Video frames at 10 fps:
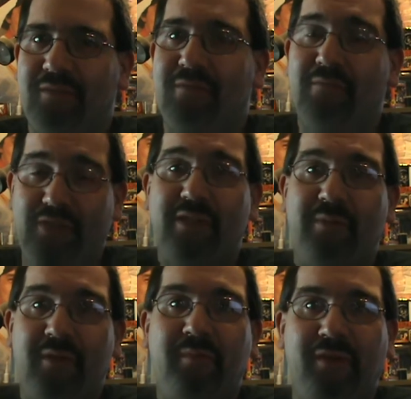Which can
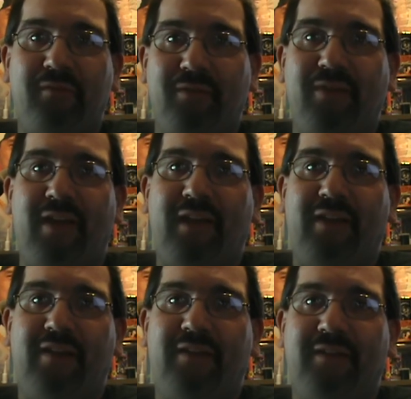be a beautiful thing.
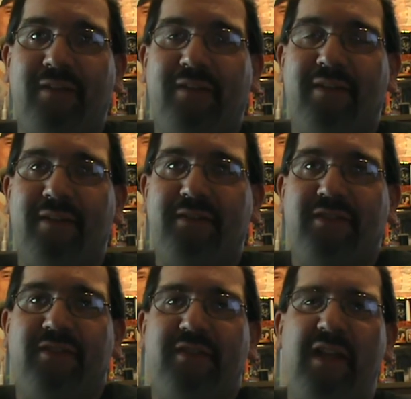It's
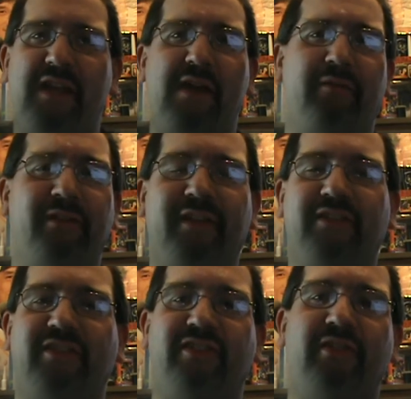just, everything
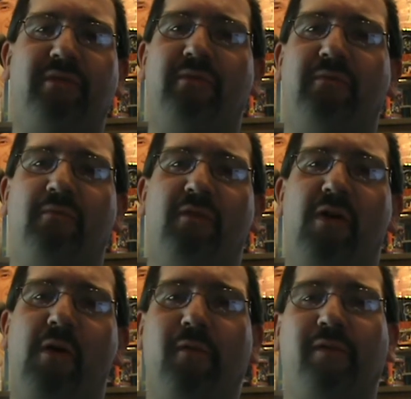is so
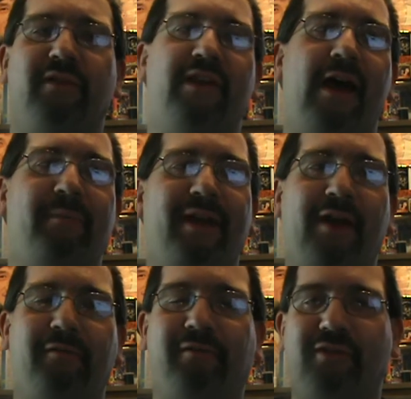over the top and
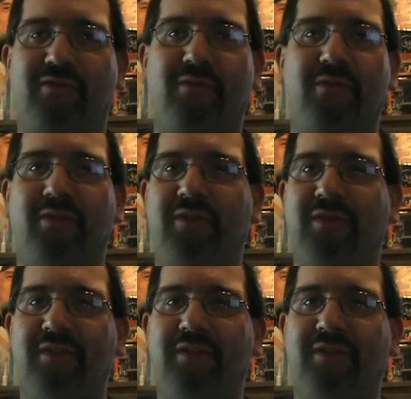out of control.